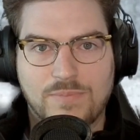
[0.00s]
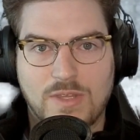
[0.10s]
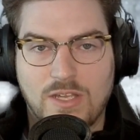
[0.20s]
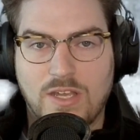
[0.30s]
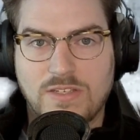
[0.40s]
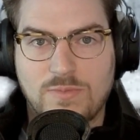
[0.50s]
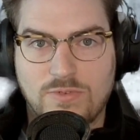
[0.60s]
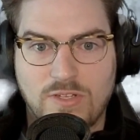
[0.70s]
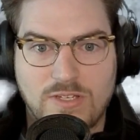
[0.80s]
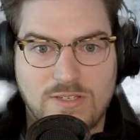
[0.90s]
The
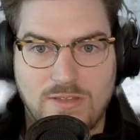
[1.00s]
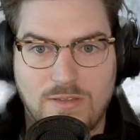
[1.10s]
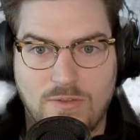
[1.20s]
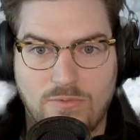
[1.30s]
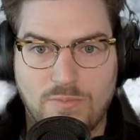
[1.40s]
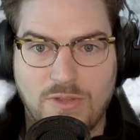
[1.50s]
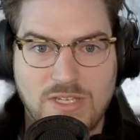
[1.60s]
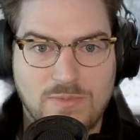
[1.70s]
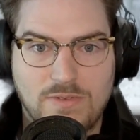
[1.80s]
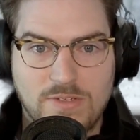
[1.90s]
customer looks at the
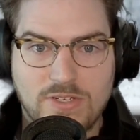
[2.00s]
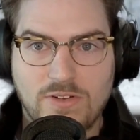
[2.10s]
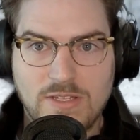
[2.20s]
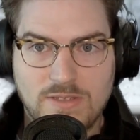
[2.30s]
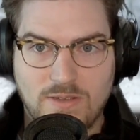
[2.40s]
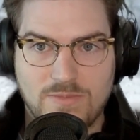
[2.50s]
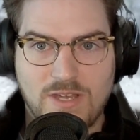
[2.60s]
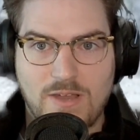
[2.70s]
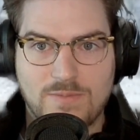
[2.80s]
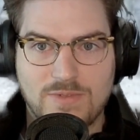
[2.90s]
replacement of a screen
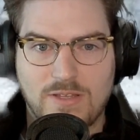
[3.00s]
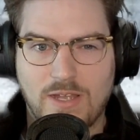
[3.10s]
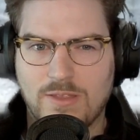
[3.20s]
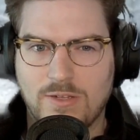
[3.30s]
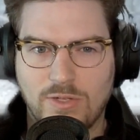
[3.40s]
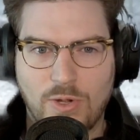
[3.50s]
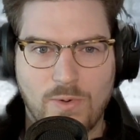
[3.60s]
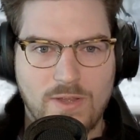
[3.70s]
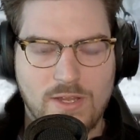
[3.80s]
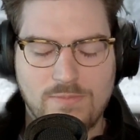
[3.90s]
sometimes on like the
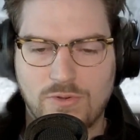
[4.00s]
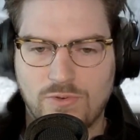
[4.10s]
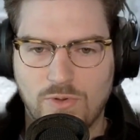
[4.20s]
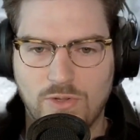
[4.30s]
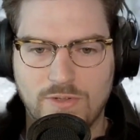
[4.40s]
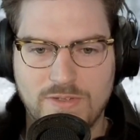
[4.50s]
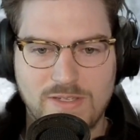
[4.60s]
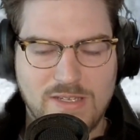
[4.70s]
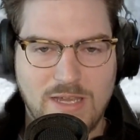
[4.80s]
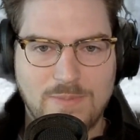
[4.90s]
lower end Motorola's
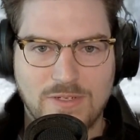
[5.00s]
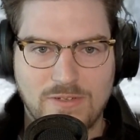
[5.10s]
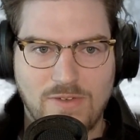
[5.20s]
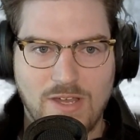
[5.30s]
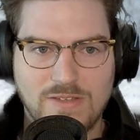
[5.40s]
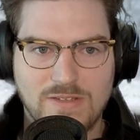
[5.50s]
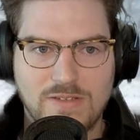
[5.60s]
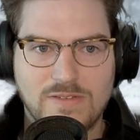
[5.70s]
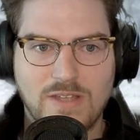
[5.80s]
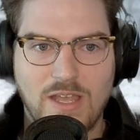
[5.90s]
and Samsung devices,